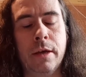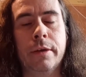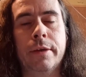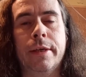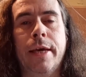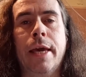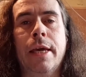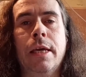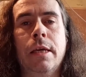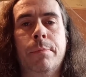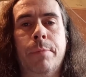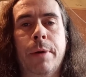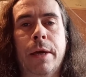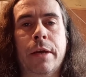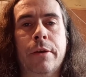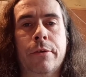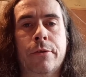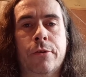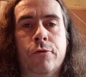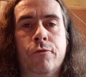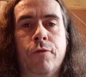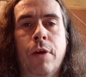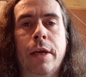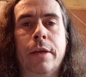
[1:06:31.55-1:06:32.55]
keeping
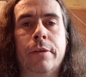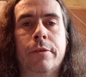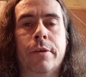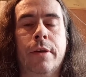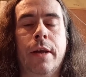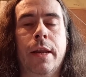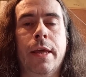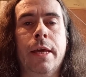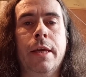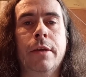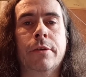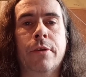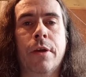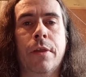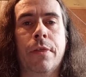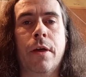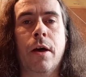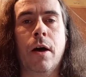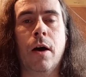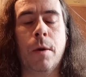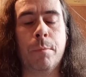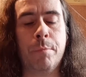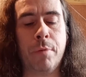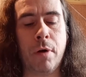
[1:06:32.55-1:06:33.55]
strictly to
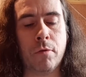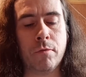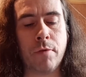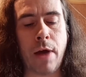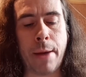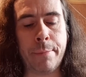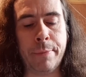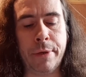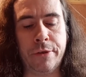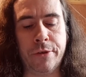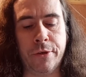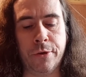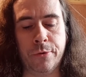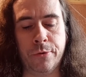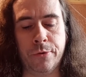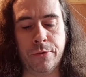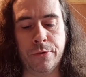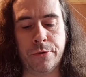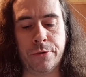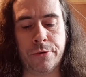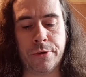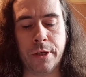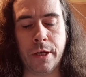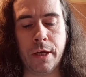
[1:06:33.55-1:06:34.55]
the
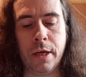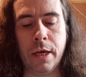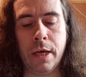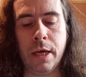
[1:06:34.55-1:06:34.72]
parameters,